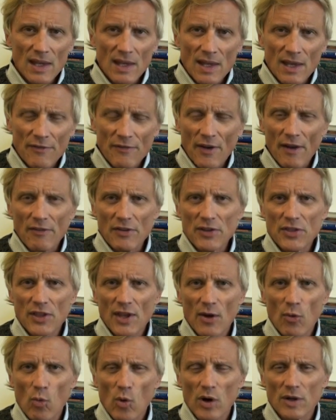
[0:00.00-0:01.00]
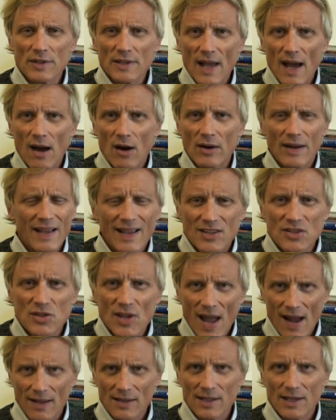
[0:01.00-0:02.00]
if everything worked out
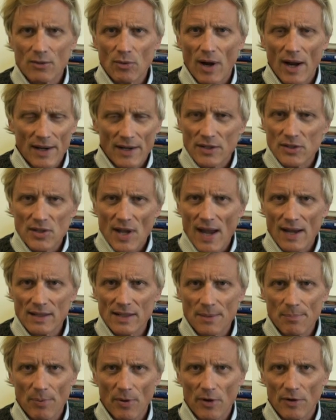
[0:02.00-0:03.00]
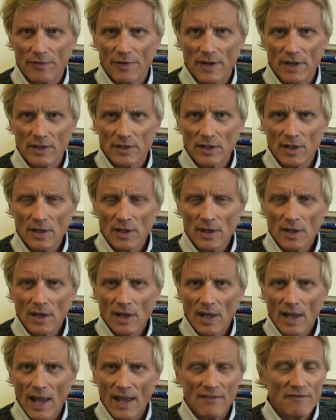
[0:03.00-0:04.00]
exactly right, exactly perfect,
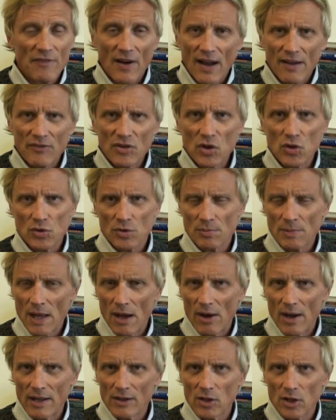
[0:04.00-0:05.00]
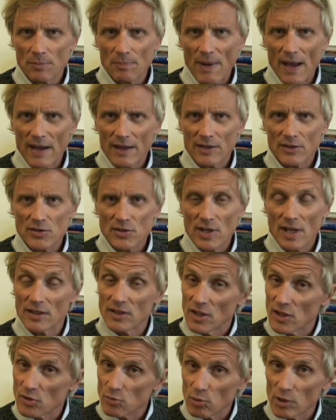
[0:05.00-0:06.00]
and five years from now I look back and said,
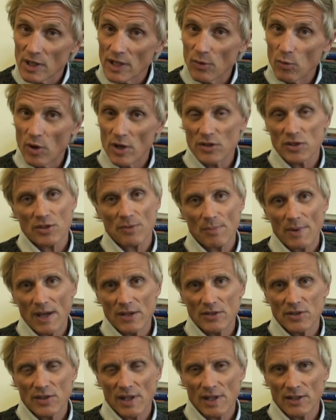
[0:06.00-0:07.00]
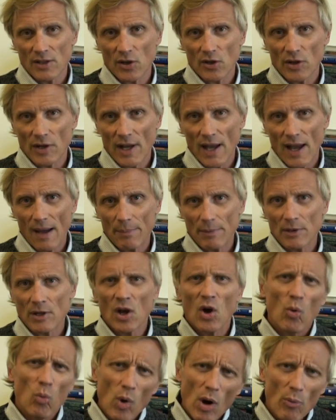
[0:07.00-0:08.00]
this really was the best thing that could have happened,
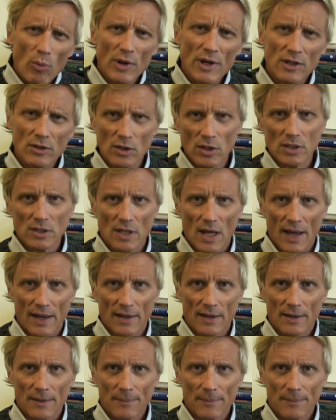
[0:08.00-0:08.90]
what would it look like?